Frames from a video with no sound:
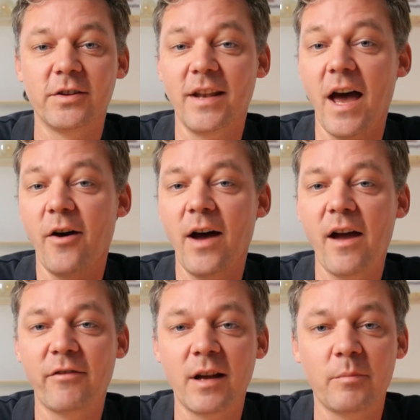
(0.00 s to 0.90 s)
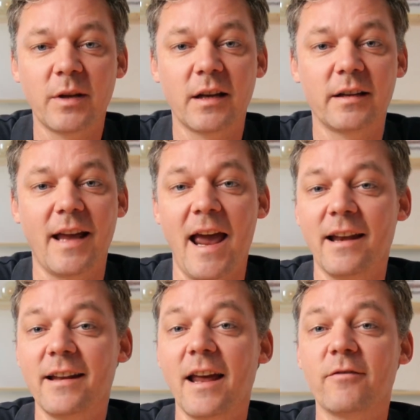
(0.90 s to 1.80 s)
You now have an updated
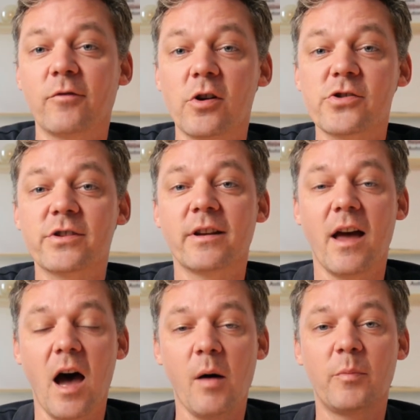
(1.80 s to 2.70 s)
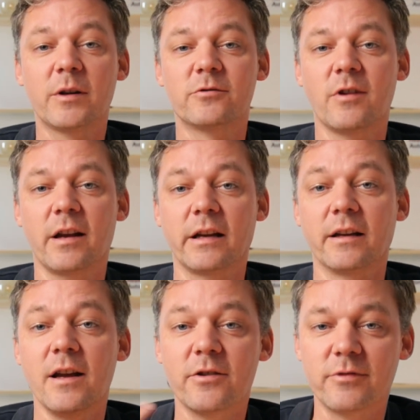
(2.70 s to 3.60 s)
n8n version up and
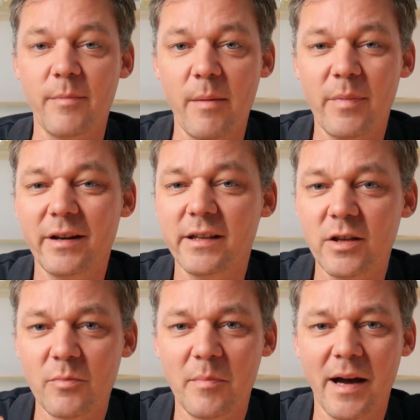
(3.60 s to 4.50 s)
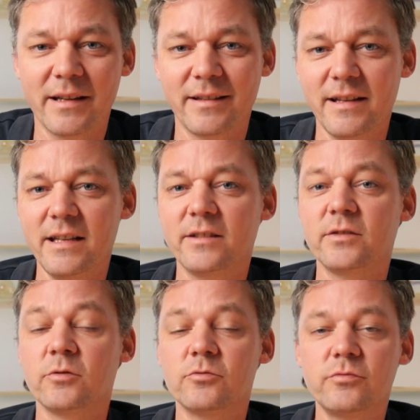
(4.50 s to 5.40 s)
running. Remember, you might need
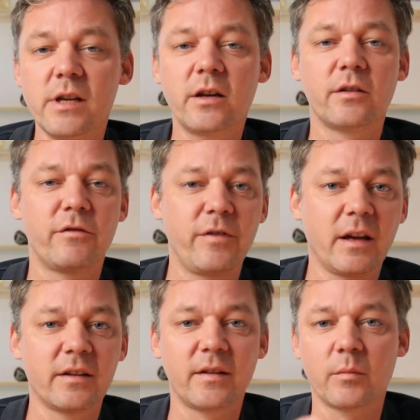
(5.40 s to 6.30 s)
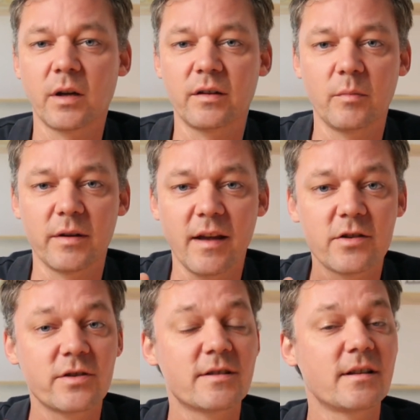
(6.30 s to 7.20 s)
to reconfigure some
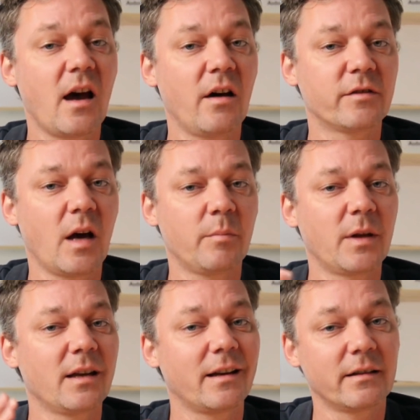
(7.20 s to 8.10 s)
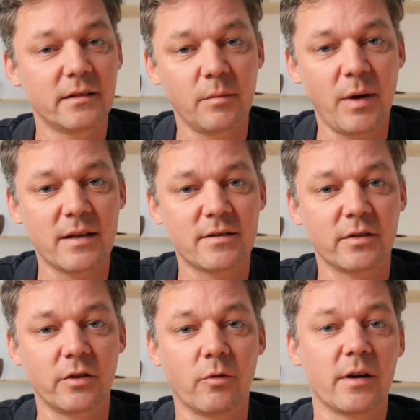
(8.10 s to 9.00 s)
customizations after updating, depends
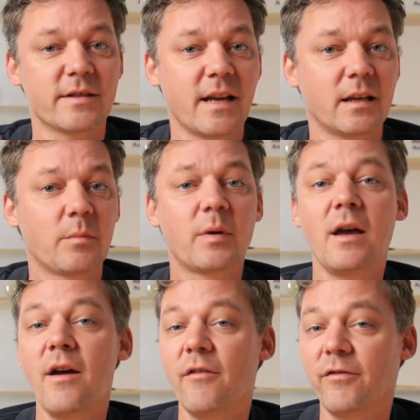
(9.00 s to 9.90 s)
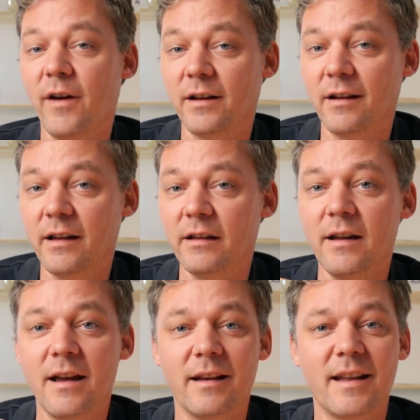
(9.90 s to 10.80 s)
on your setup.
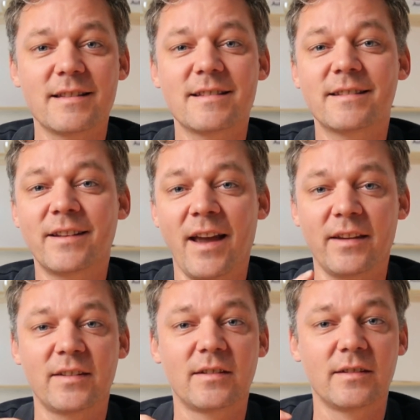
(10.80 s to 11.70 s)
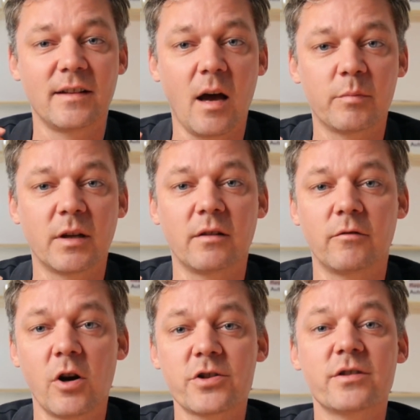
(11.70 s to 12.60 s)
Finally, let's test the updated
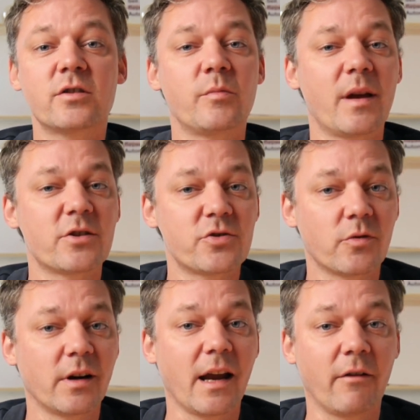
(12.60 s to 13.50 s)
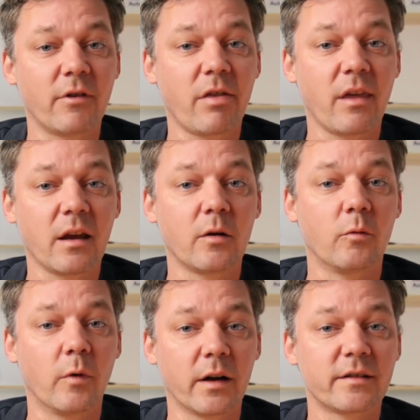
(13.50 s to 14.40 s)
version to make sure everything
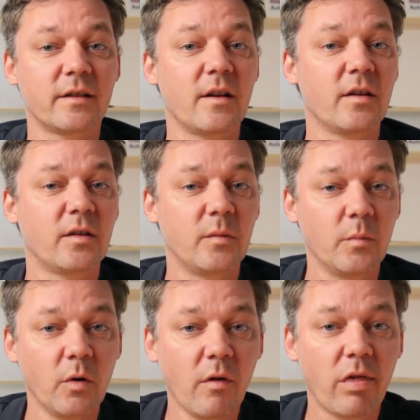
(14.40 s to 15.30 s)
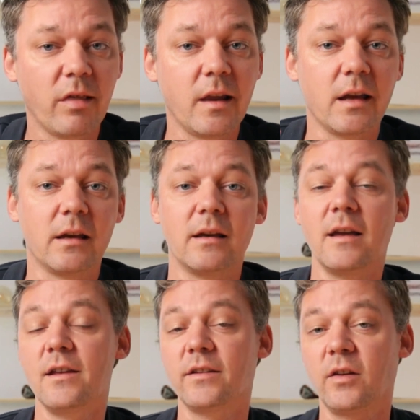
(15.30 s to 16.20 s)
works smoothly.
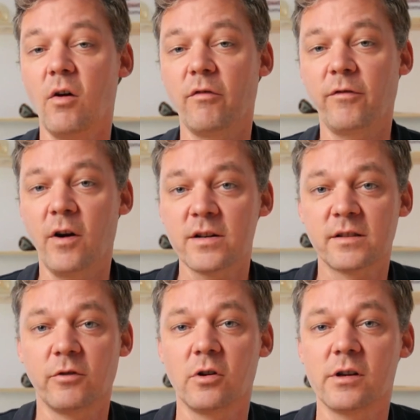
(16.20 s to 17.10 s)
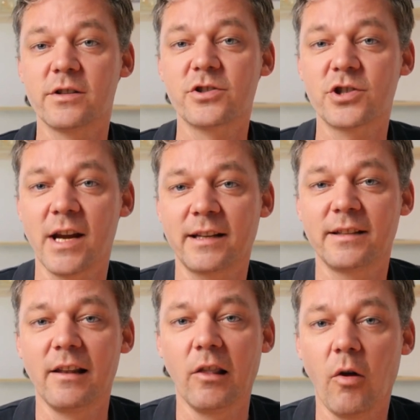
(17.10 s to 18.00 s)
So first of all, check
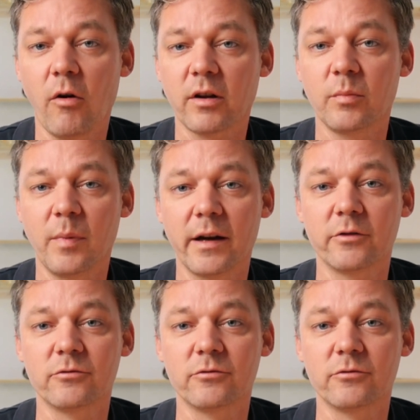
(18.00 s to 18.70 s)
the logs by